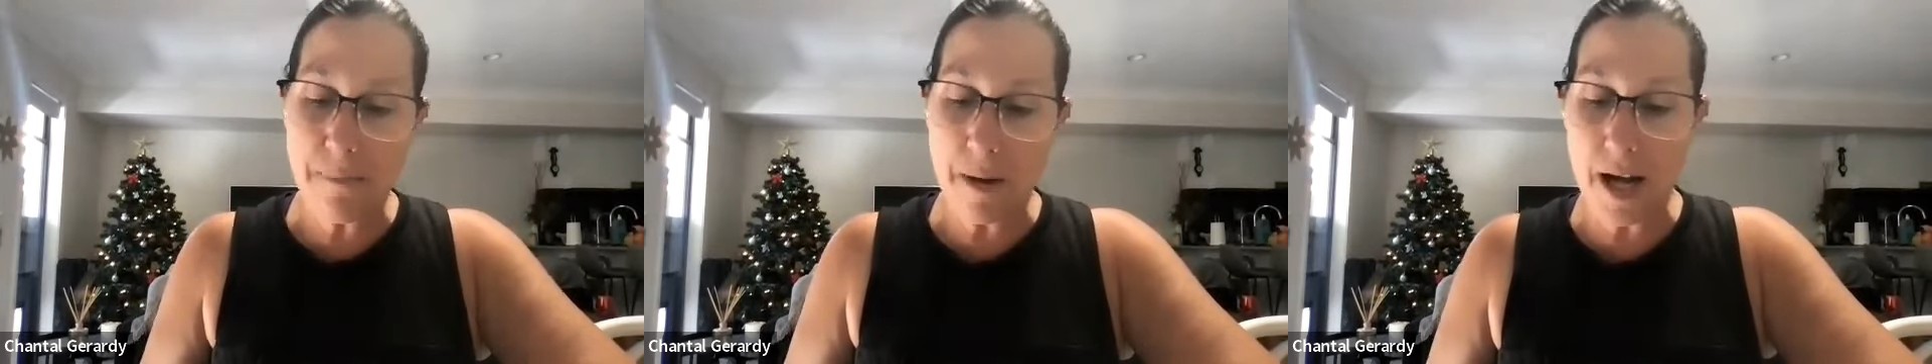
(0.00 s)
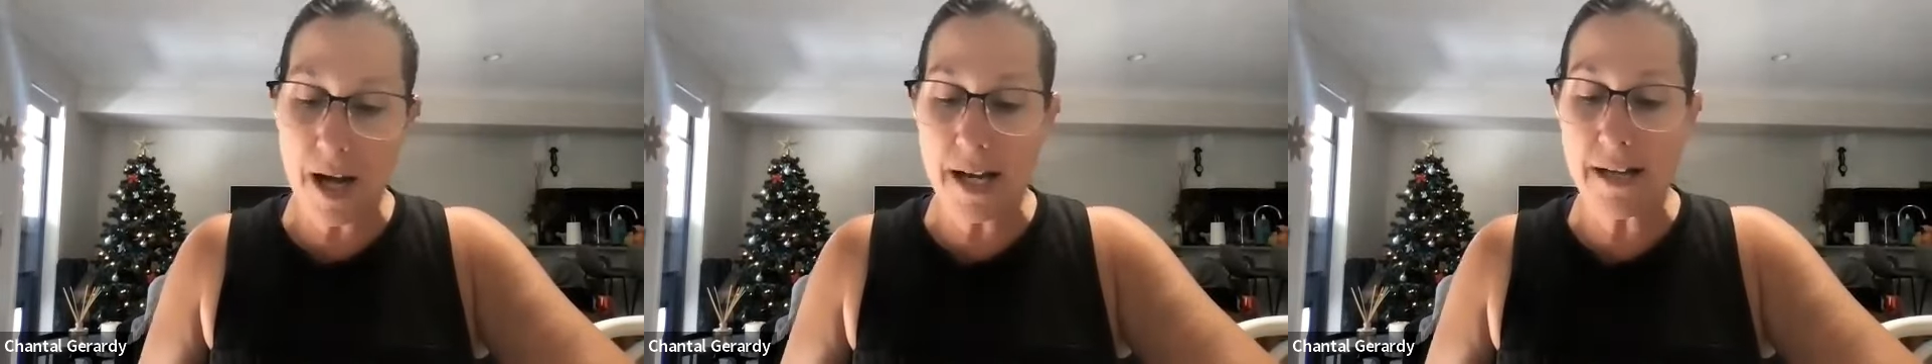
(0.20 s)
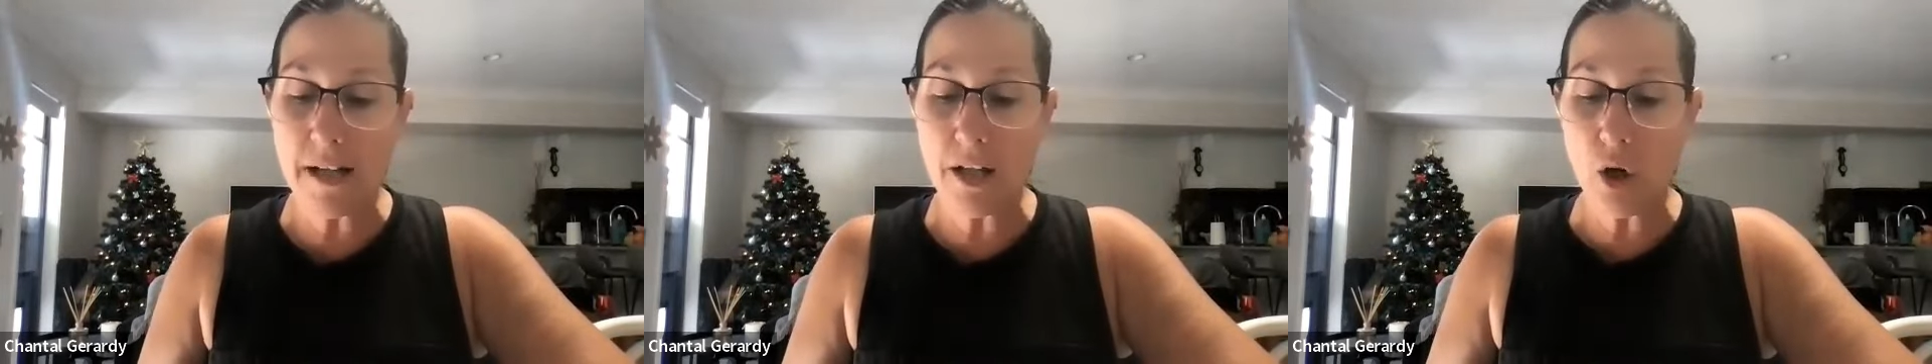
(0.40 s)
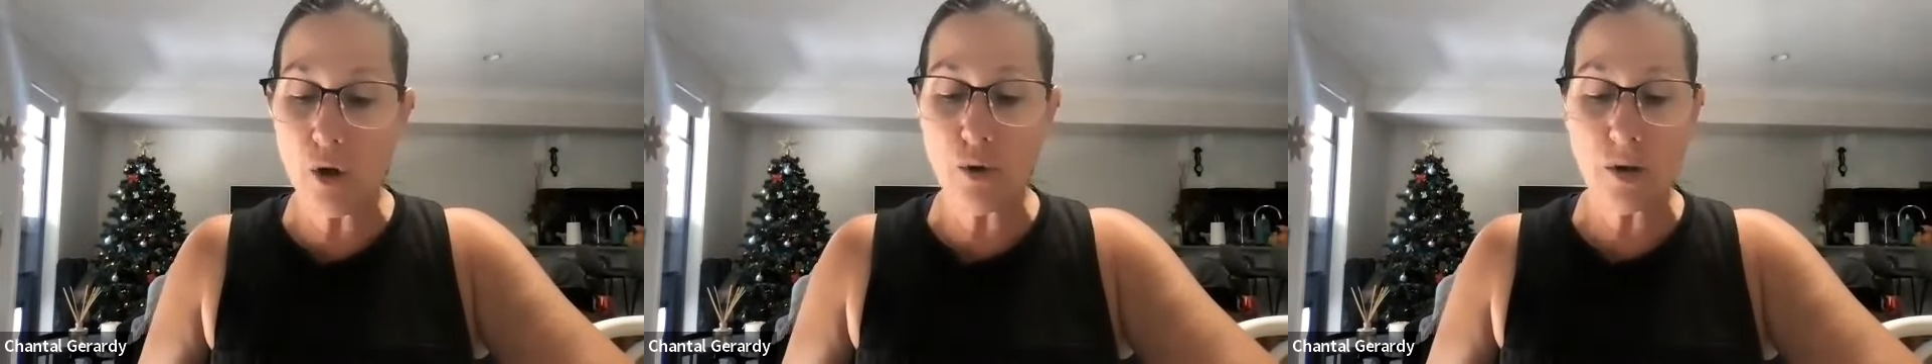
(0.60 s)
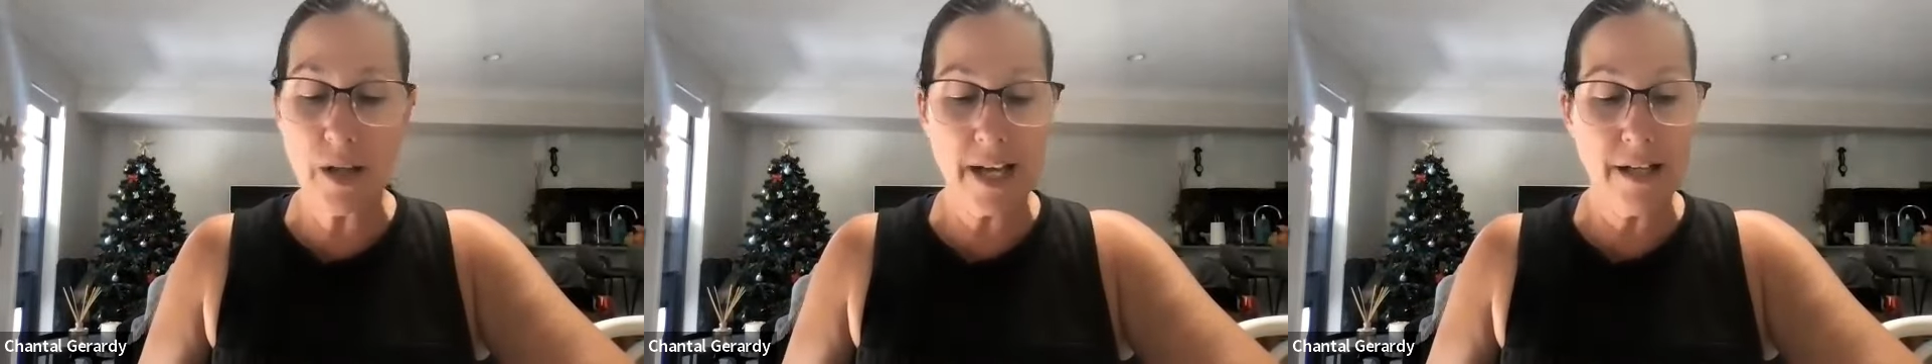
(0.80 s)
by
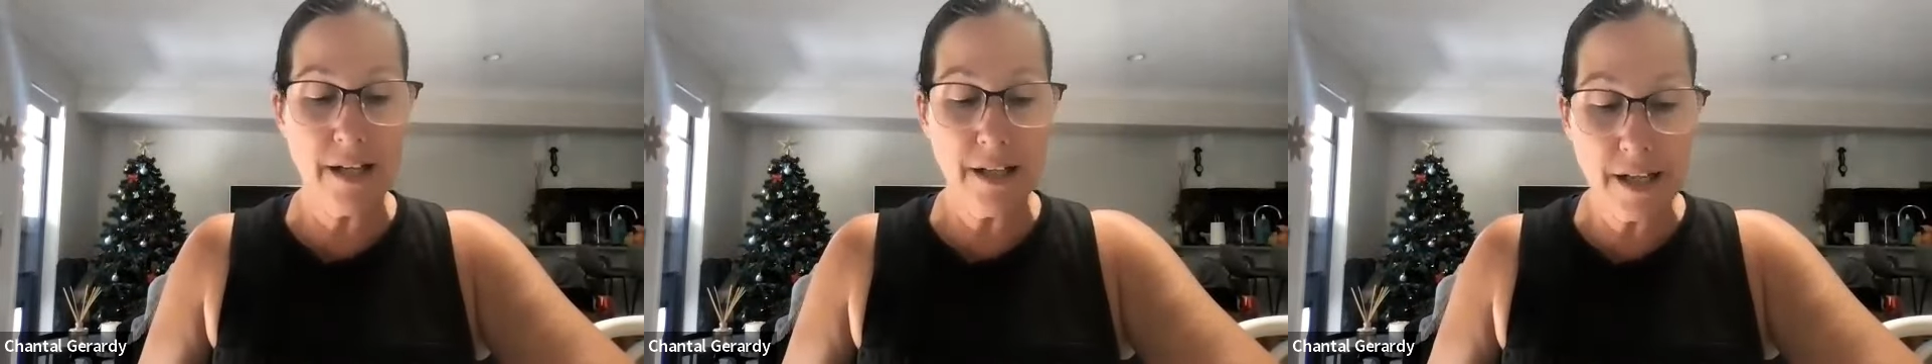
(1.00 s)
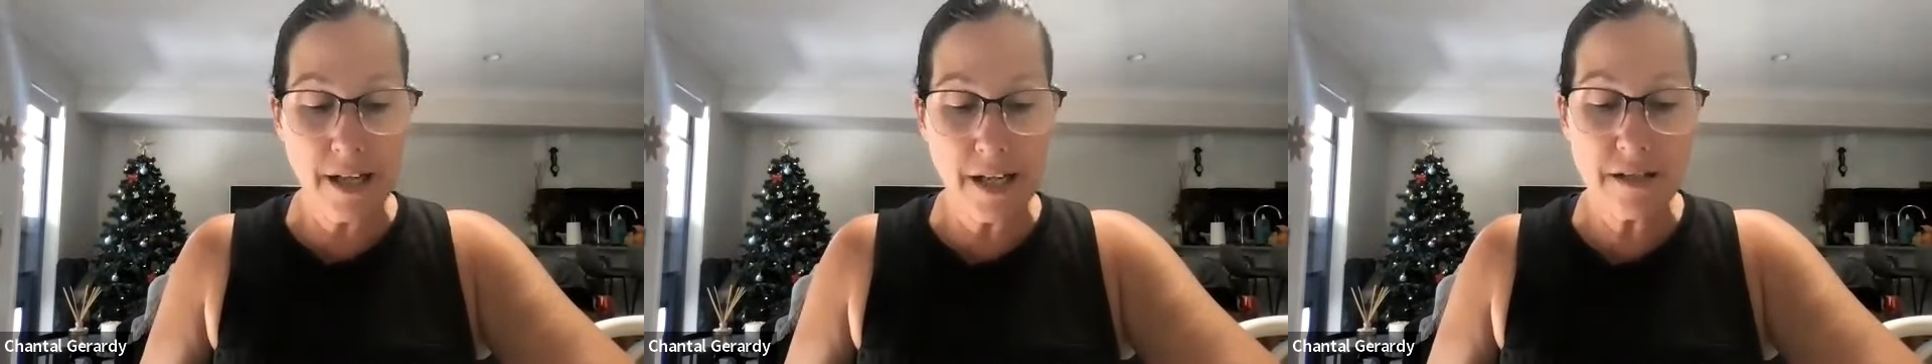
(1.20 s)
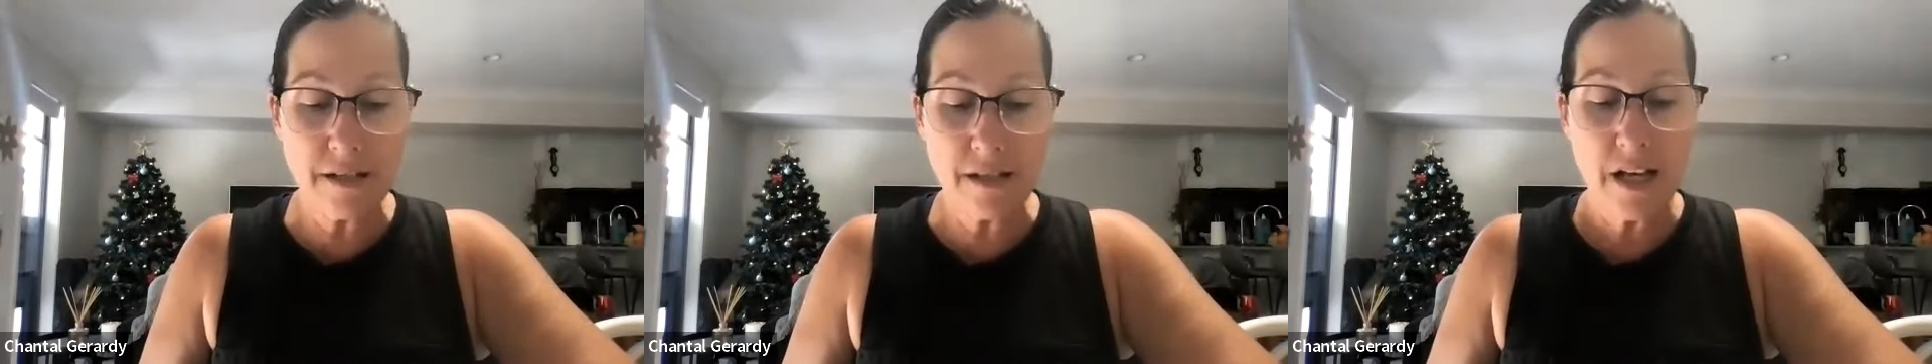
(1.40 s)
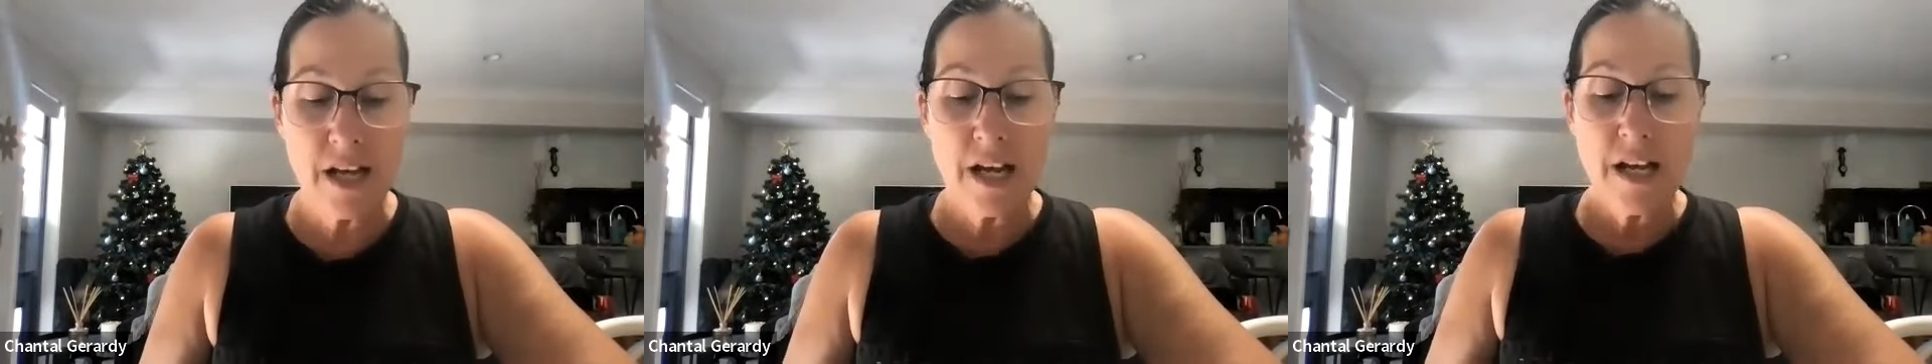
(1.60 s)
Local Analytics